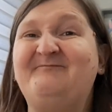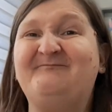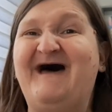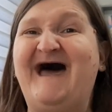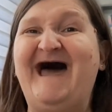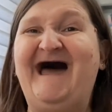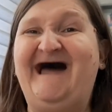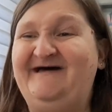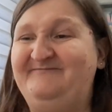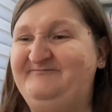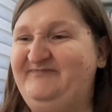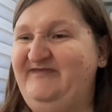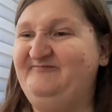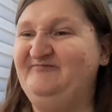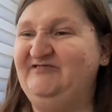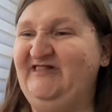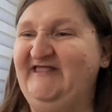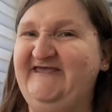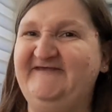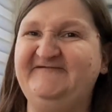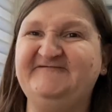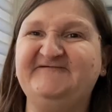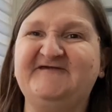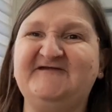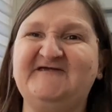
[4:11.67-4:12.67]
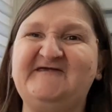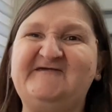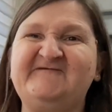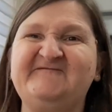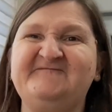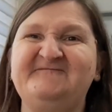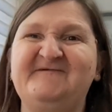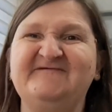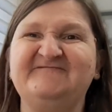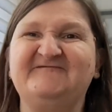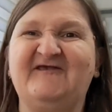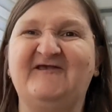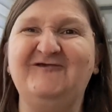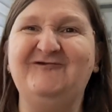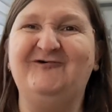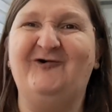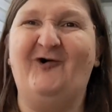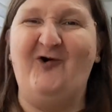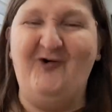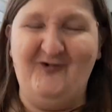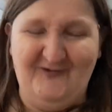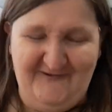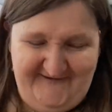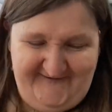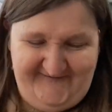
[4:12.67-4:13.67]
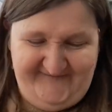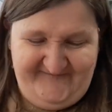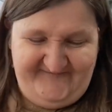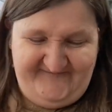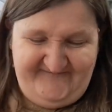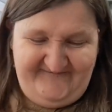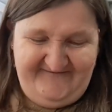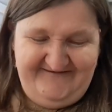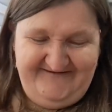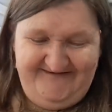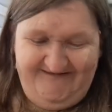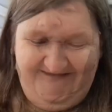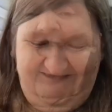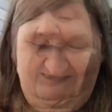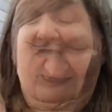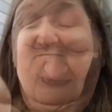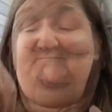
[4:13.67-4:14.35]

I'm in my happy place. Christmas and gonks.